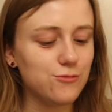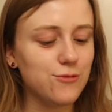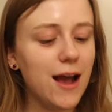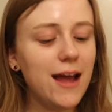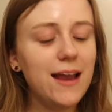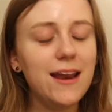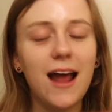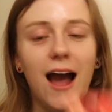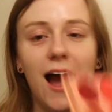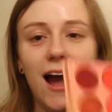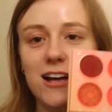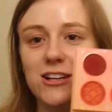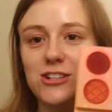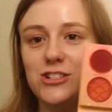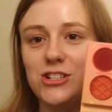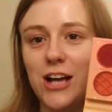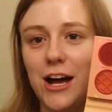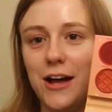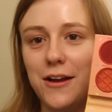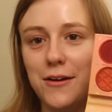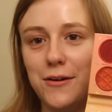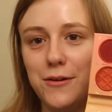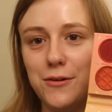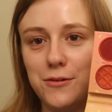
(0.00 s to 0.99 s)
Red
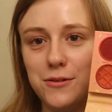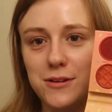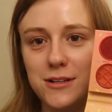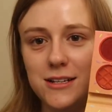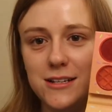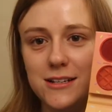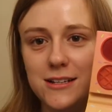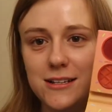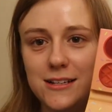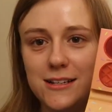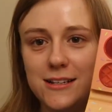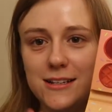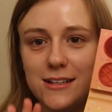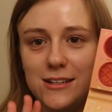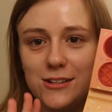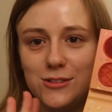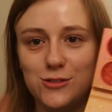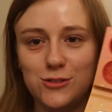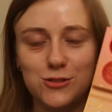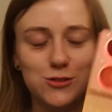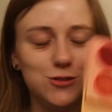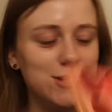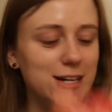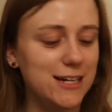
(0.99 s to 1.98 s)
eyeshadow
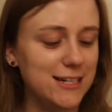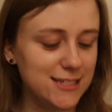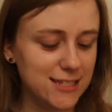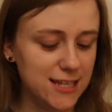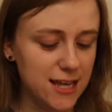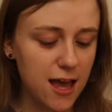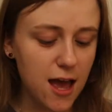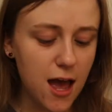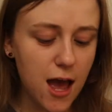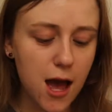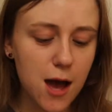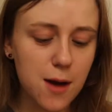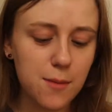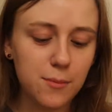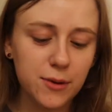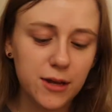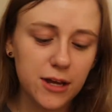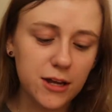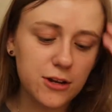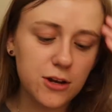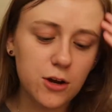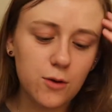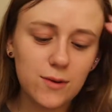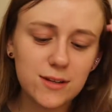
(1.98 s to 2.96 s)
is just crazy. But
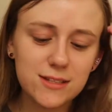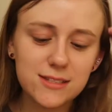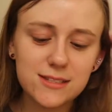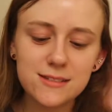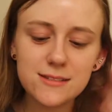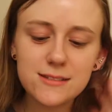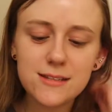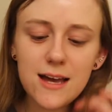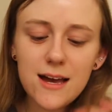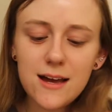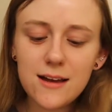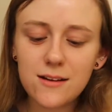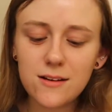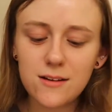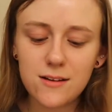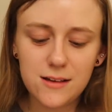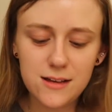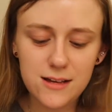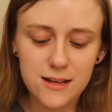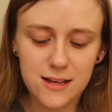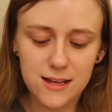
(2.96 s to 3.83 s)
you know, it's not,